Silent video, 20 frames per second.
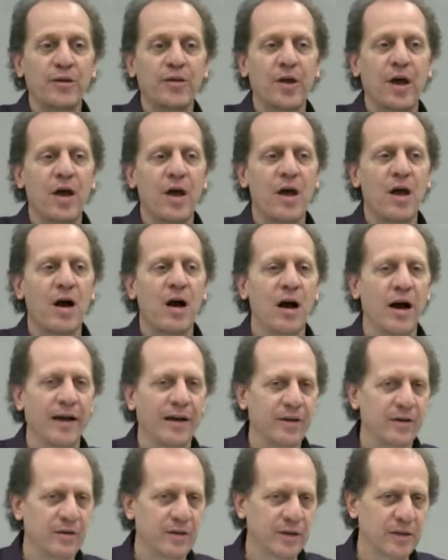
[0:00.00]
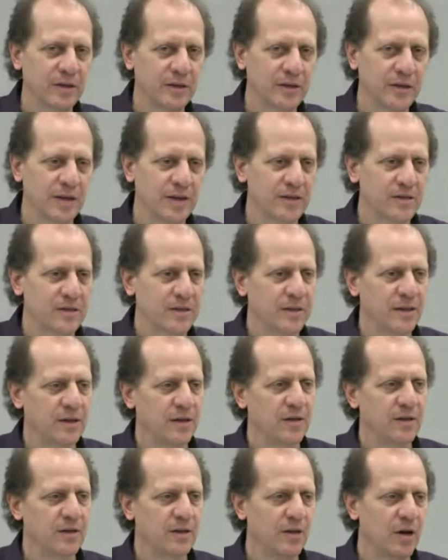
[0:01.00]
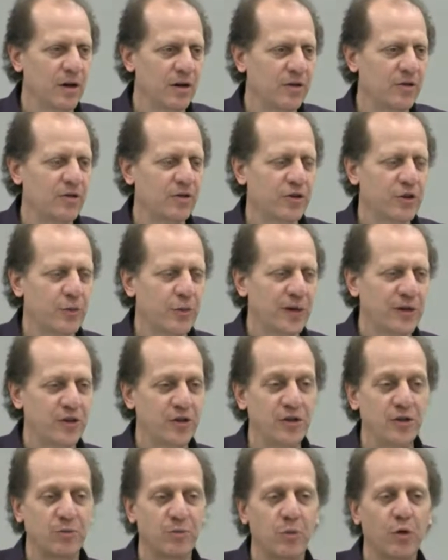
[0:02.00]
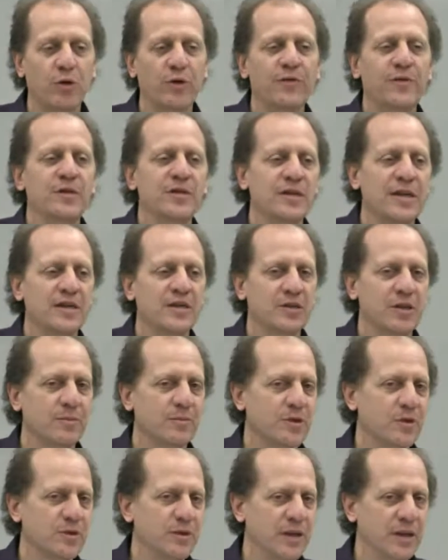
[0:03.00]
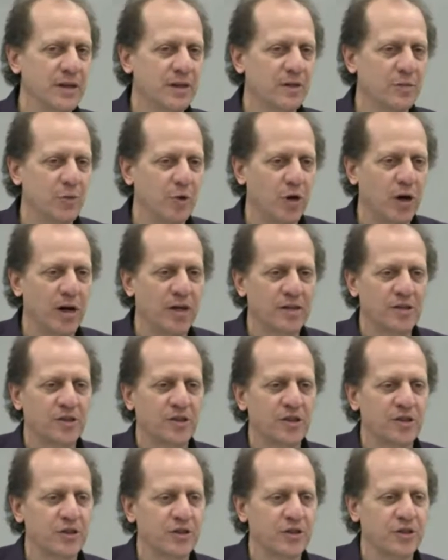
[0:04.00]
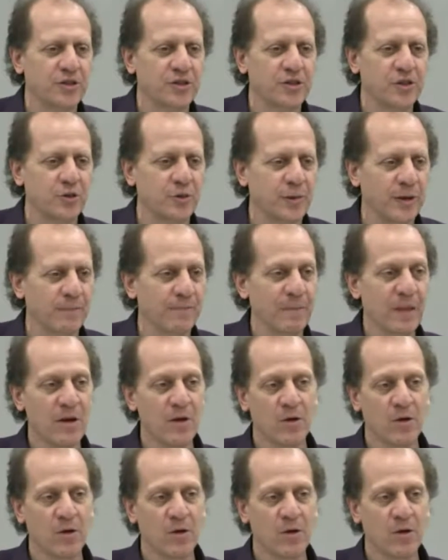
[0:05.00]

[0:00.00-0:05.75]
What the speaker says: And the higher the intensity or the longer the duration, the more of these enzymes you need, the more oxygen you're consuming,